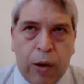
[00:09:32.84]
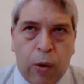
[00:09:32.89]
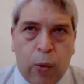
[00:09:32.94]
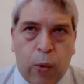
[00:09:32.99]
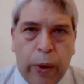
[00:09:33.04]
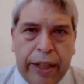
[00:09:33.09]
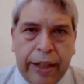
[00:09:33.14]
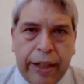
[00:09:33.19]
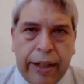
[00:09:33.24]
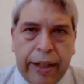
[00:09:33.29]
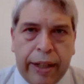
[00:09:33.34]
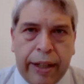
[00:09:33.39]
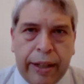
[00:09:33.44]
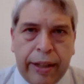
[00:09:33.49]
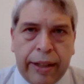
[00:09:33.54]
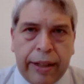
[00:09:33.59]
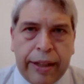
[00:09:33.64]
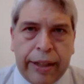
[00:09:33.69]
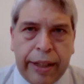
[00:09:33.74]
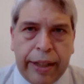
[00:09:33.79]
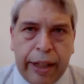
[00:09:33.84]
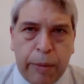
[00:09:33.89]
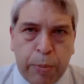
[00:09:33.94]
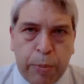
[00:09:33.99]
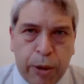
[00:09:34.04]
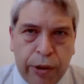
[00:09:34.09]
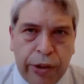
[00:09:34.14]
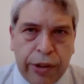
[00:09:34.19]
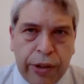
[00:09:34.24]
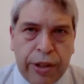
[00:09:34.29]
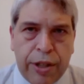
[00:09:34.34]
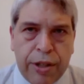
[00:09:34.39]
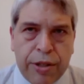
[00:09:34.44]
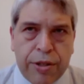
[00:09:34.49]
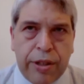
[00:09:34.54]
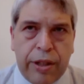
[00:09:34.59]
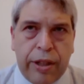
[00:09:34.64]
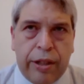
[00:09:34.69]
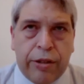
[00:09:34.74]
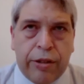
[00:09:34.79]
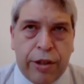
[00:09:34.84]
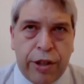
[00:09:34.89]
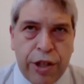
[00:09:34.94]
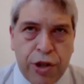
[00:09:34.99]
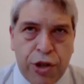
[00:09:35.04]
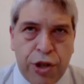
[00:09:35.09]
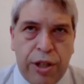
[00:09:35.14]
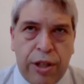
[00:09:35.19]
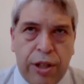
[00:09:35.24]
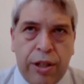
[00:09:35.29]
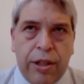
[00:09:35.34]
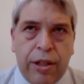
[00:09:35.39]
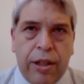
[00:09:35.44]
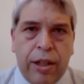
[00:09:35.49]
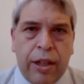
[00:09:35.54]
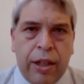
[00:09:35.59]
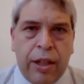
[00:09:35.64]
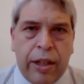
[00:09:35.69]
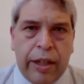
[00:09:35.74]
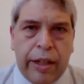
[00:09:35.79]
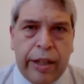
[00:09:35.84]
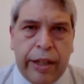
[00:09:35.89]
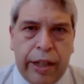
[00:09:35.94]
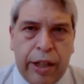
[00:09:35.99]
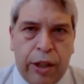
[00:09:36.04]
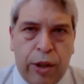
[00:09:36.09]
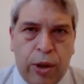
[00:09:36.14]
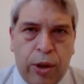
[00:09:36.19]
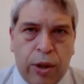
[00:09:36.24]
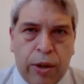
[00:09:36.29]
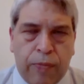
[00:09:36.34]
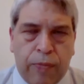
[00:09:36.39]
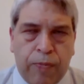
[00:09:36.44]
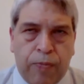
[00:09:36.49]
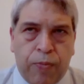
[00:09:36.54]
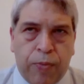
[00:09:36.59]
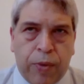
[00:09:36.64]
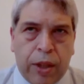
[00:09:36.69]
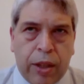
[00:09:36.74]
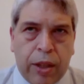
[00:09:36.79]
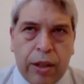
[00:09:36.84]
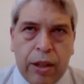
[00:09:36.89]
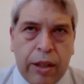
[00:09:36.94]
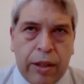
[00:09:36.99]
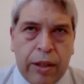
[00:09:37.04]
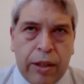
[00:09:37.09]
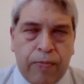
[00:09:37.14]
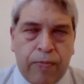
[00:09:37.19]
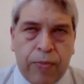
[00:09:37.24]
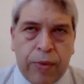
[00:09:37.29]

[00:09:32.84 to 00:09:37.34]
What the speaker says: we can help others, encouraging in